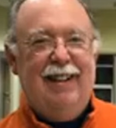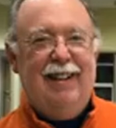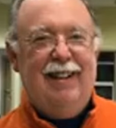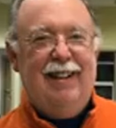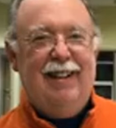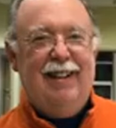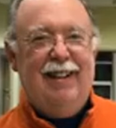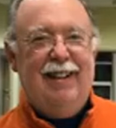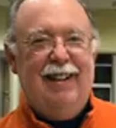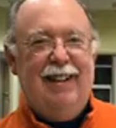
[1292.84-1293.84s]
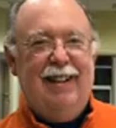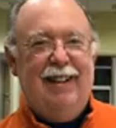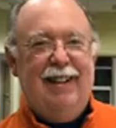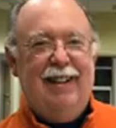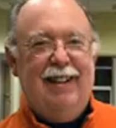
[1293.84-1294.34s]

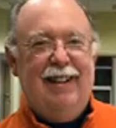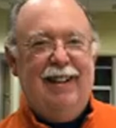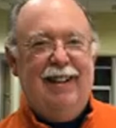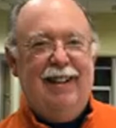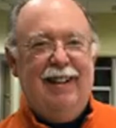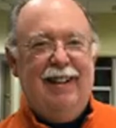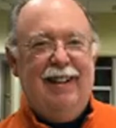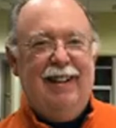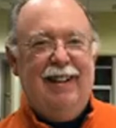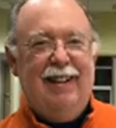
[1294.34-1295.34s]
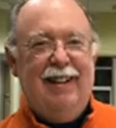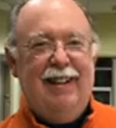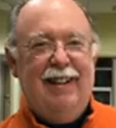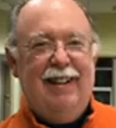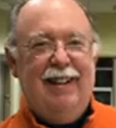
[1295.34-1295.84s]

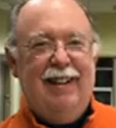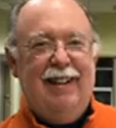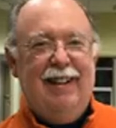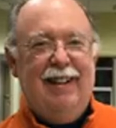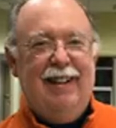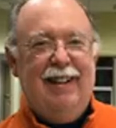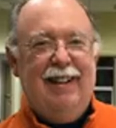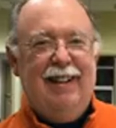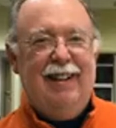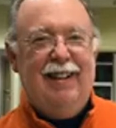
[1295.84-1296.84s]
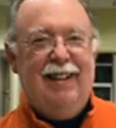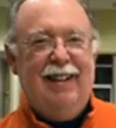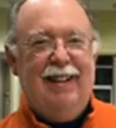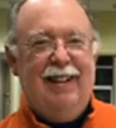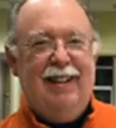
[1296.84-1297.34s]

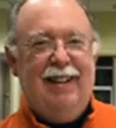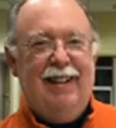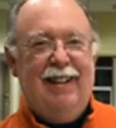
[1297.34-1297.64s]
(silent)